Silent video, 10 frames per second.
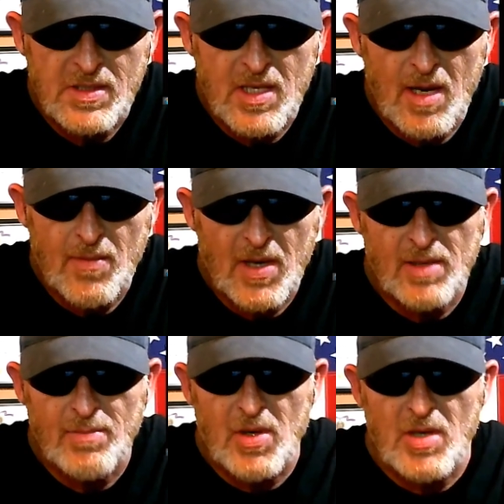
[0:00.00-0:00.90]
Snap, got
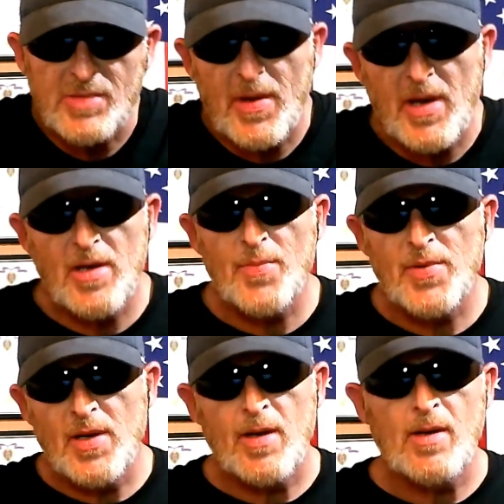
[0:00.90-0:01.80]
the boss man up
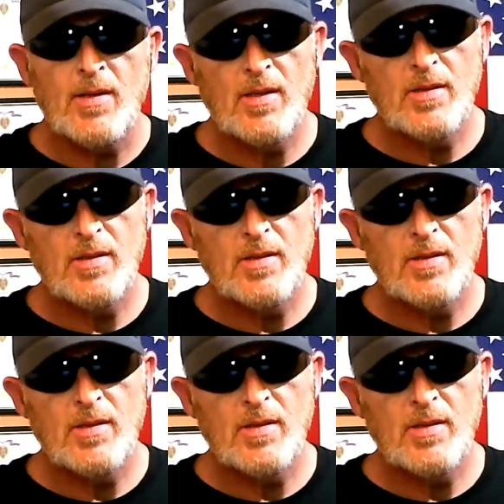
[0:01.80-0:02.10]
in there.